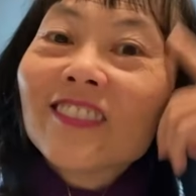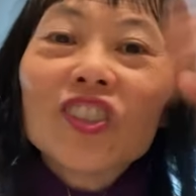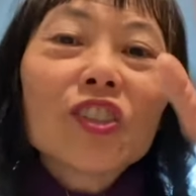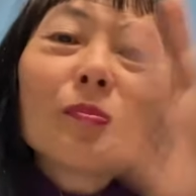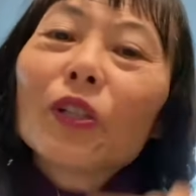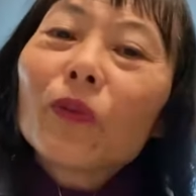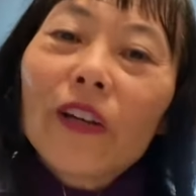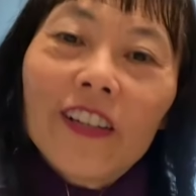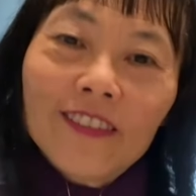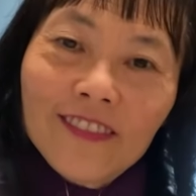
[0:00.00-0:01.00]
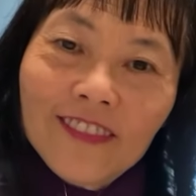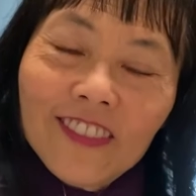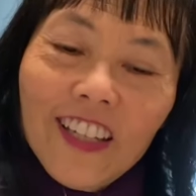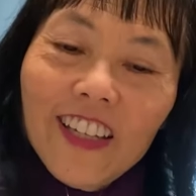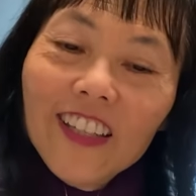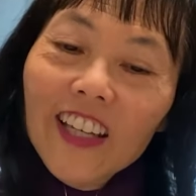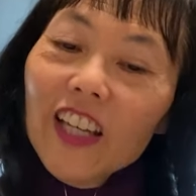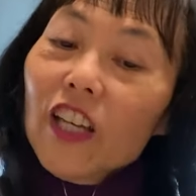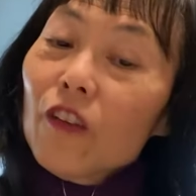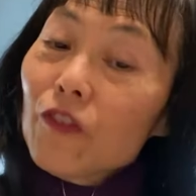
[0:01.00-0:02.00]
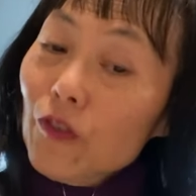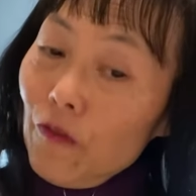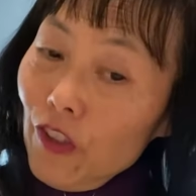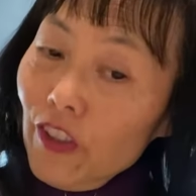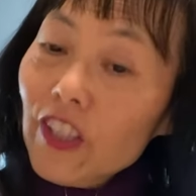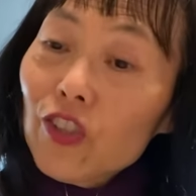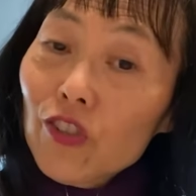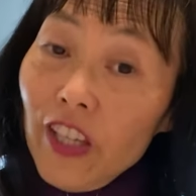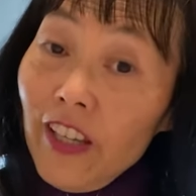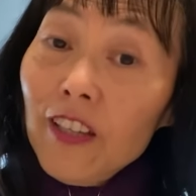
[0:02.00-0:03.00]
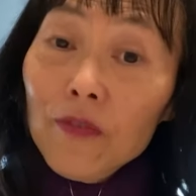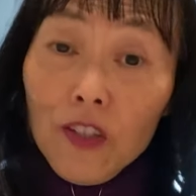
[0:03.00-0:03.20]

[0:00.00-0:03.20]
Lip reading: Just be aware, okay? If you feel like you can,